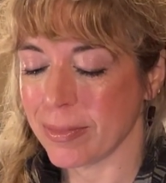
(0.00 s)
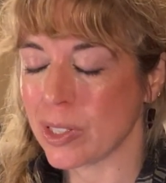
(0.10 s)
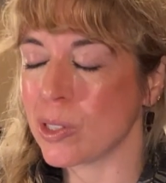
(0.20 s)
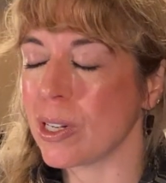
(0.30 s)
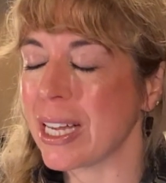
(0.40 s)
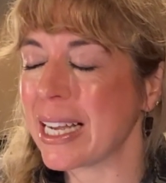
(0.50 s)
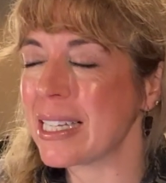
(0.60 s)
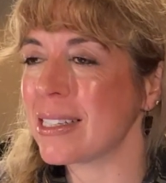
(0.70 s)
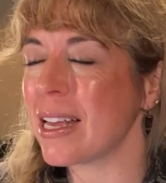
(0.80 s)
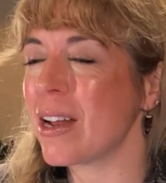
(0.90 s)
So like I
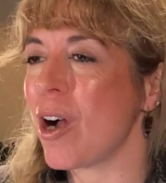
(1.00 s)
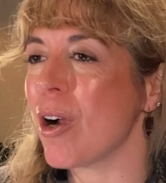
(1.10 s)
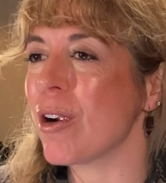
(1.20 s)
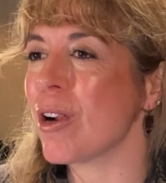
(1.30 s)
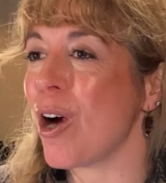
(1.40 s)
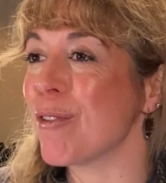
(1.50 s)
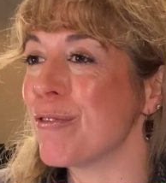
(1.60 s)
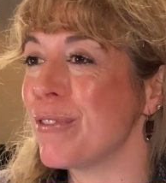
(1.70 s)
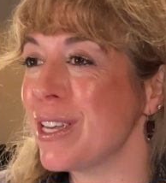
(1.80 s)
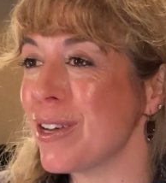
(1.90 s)
said, our
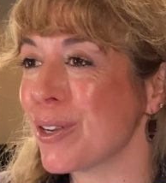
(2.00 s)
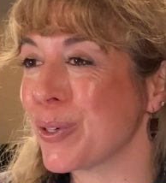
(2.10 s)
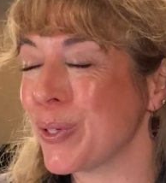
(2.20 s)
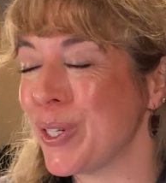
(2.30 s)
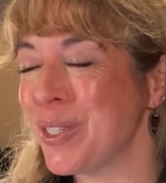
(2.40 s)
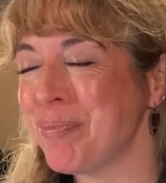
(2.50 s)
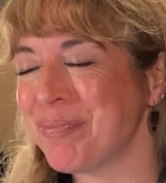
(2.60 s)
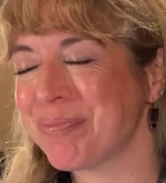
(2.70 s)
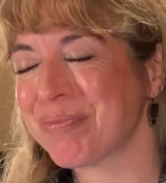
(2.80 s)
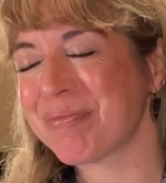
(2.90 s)
vehicle
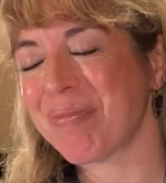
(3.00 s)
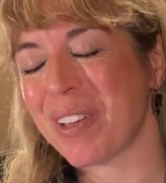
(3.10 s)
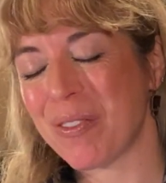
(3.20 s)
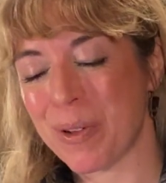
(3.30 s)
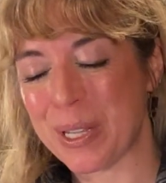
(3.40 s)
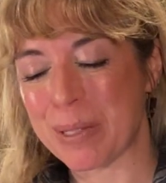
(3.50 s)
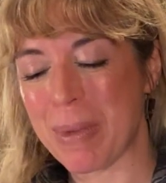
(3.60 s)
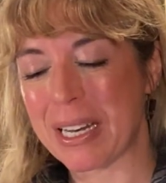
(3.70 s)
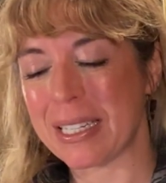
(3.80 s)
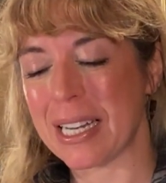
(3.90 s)
for this
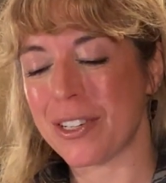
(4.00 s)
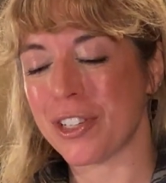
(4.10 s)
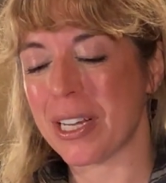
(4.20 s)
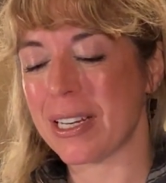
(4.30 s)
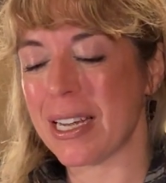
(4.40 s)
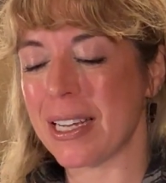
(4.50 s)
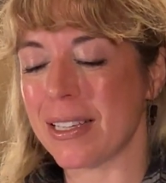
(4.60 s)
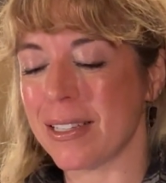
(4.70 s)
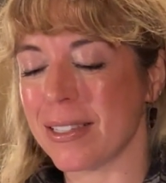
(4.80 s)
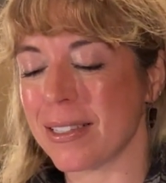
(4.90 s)
meditation
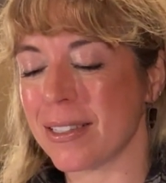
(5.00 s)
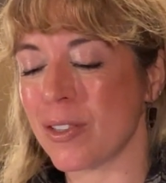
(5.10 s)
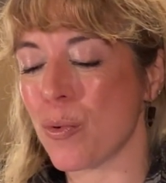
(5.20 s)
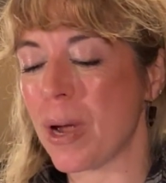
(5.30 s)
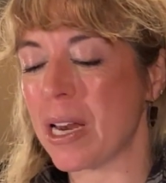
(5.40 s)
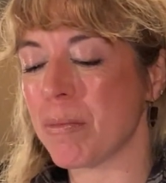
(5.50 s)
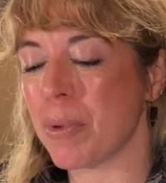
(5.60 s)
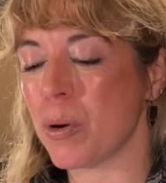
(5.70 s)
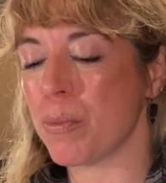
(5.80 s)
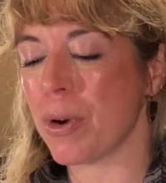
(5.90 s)
is the
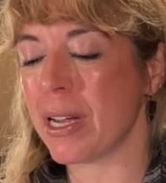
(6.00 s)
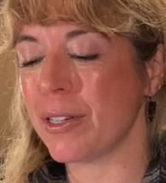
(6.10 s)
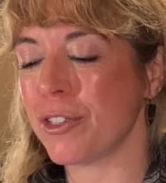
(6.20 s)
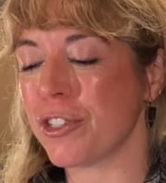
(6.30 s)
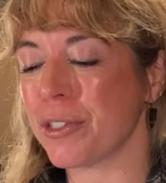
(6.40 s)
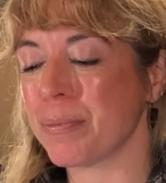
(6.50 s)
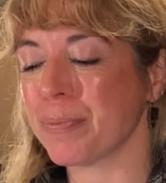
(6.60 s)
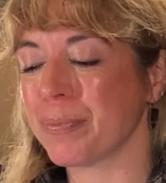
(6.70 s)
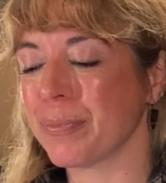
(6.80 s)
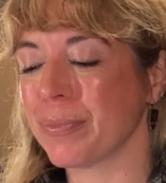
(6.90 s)
rainbow bridge
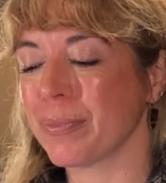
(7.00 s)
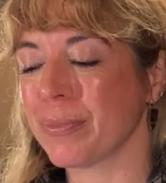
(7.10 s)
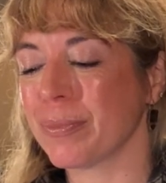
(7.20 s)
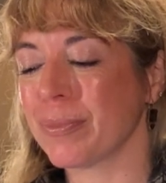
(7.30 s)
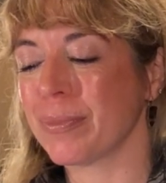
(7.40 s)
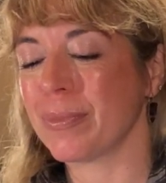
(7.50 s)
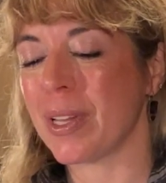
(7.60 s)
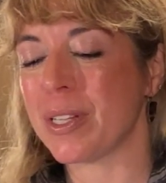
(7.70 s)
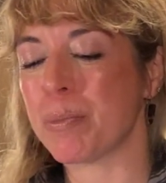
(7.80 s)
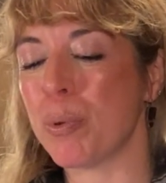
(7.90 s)

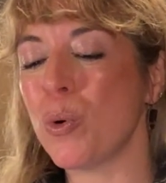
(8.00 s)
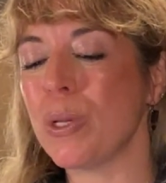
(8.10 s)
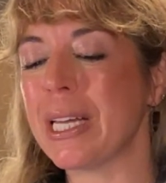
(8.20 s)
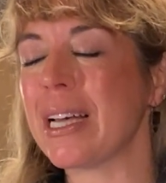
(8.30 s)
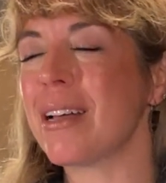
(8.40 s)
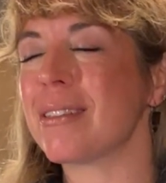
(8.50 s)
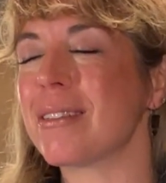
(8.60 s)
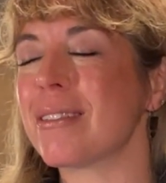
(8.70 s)
that's pulling us,